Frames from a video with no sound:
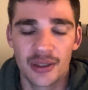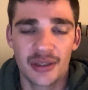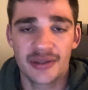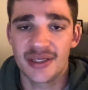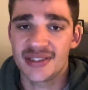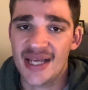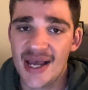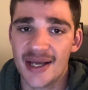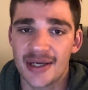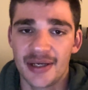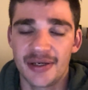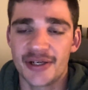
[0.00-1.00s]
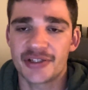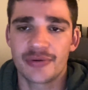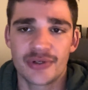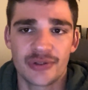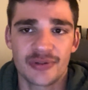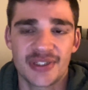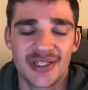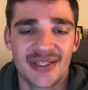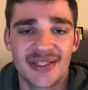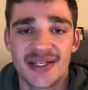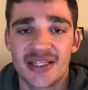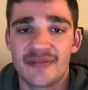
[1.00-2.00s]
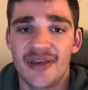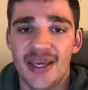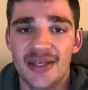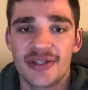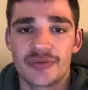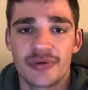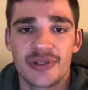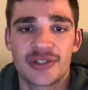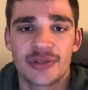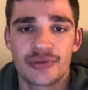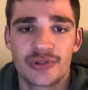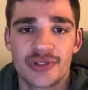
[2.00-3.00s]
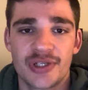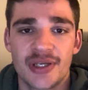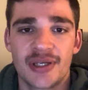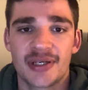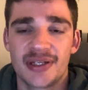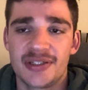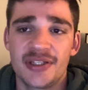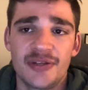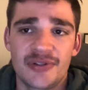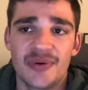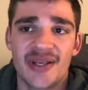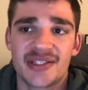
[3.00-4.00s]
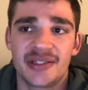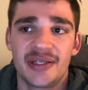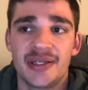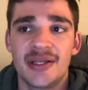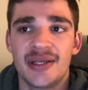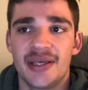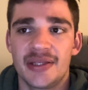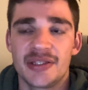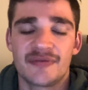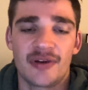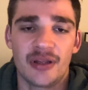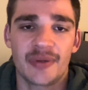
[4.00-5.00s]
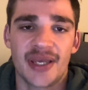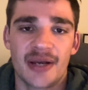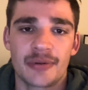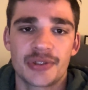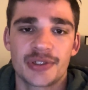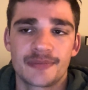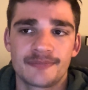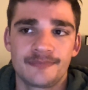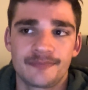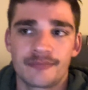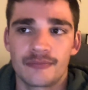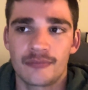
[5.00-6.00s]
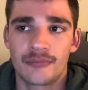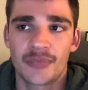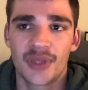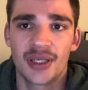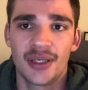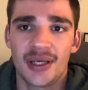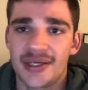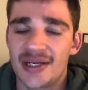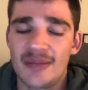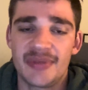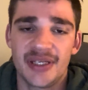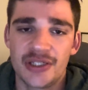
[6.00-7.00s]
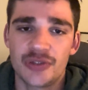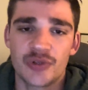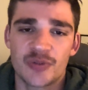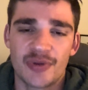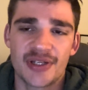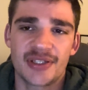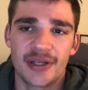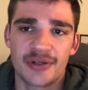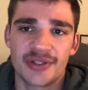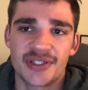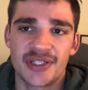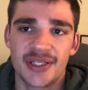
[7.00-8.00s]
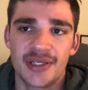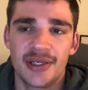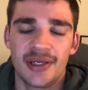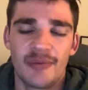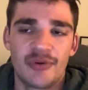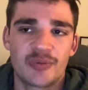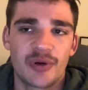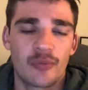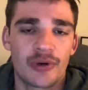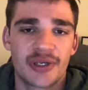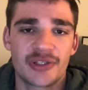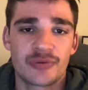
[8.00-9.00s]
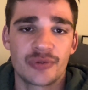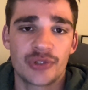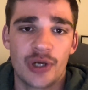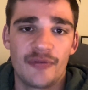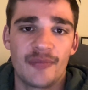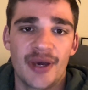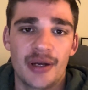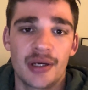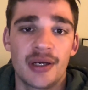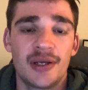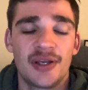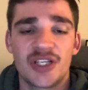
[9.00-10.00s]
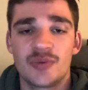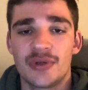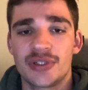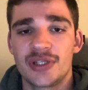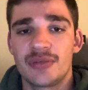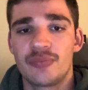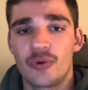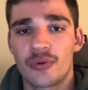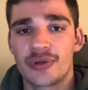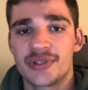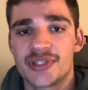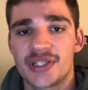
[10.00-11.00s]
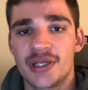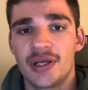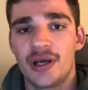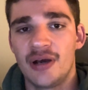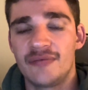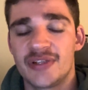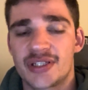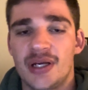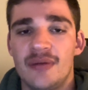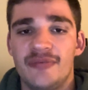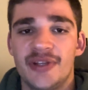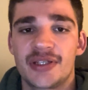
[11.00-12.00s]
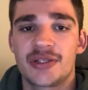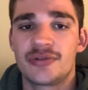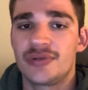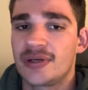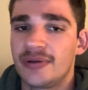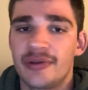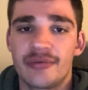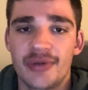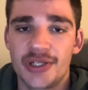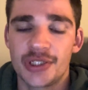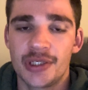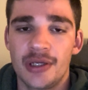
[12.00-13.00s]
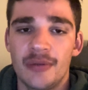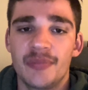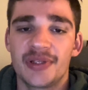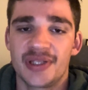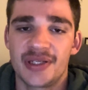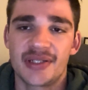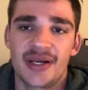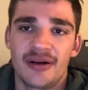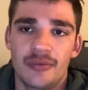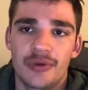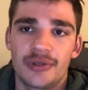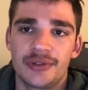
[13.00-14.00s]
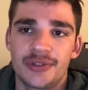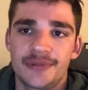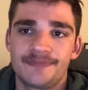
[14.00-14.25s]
The attack, initially resulting in the death of 8 Israeli soldiers, continues to escalate in these following hours. I cannot begin to express the urgency in which we are working to resolve the matter, as well as the importance of this conflict to not only the region, but the entire world.